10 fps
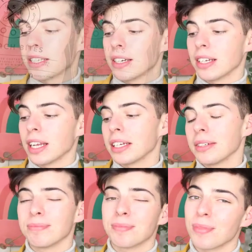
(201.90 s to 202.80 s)
on, like,
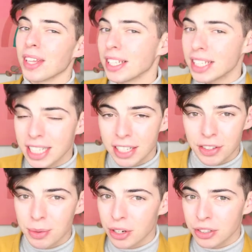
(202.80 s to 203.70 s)
Dean, if
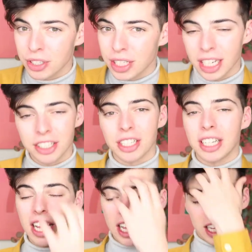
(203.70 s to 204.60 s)
he's walking through the
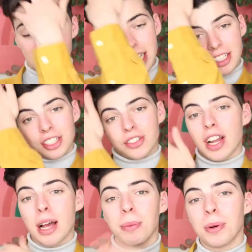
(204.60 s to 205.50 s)
kitchen, he'll just
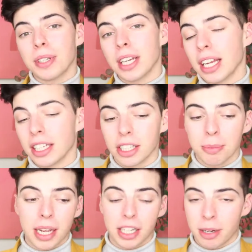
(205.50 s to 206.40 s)
grab one and he'll come
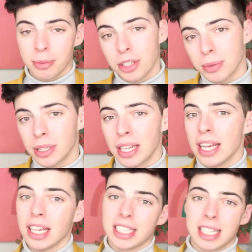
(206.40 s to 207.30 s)
back and grab another one.
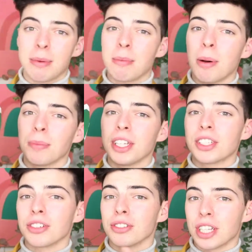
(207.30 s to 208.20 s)
Same with Mom. These
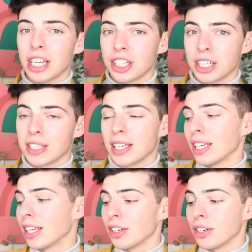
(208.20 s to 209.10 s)
are delicious.
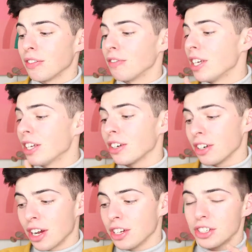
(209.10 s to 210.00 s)
Like, you know, if vegan or
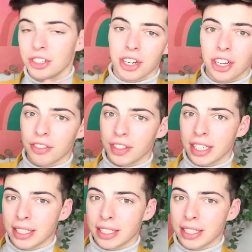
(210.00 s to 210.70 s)
not, you're gonna love these.